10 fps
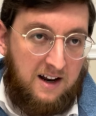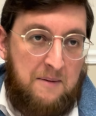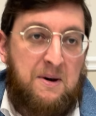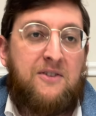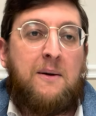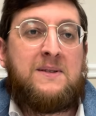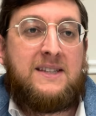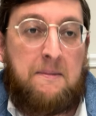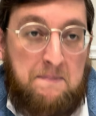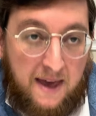But if I'm
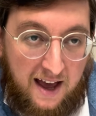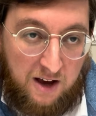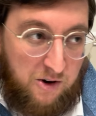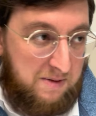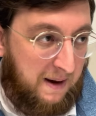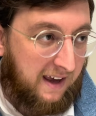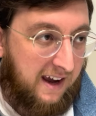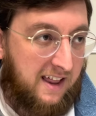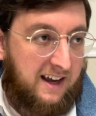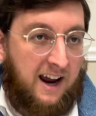sameach with my
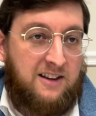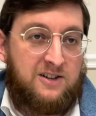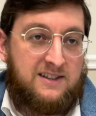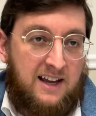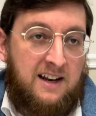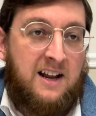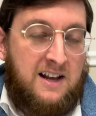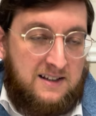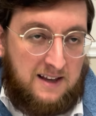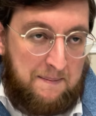chelek, I understand,
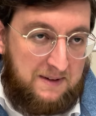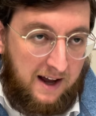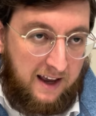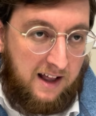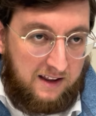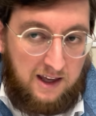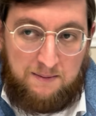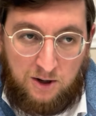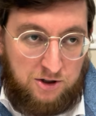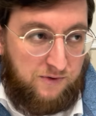samta chelkim
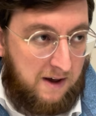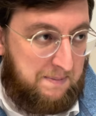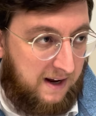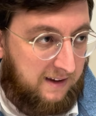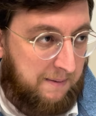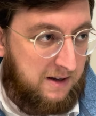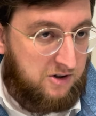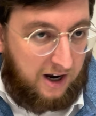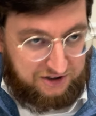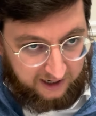yoshvei Beit
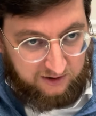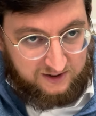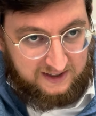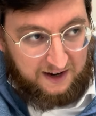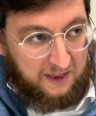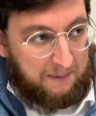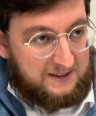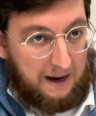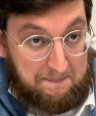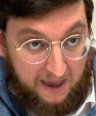HaMidrash, I understand that I'm
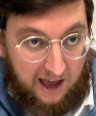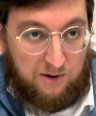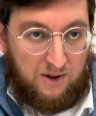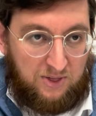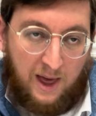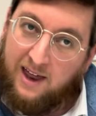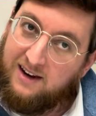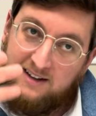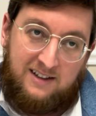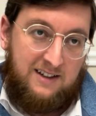sameach with that.
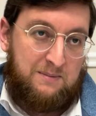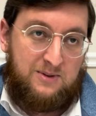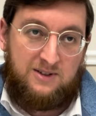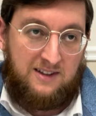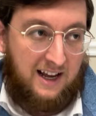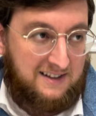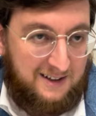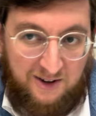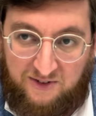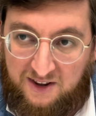That's a
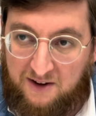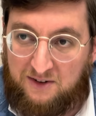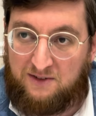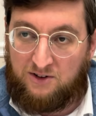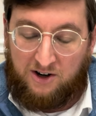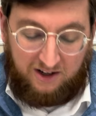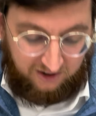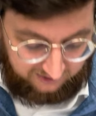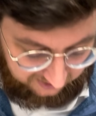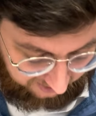different level of learning
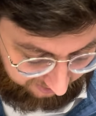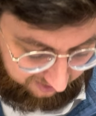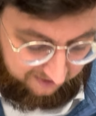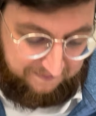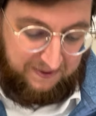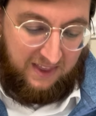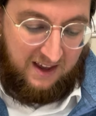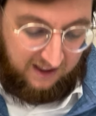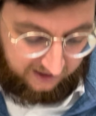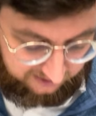altogether.
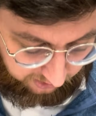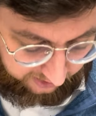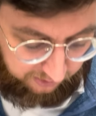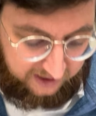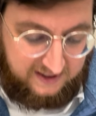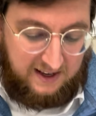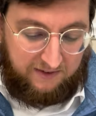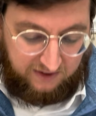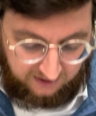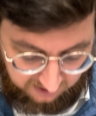Let's go on,
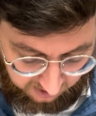27.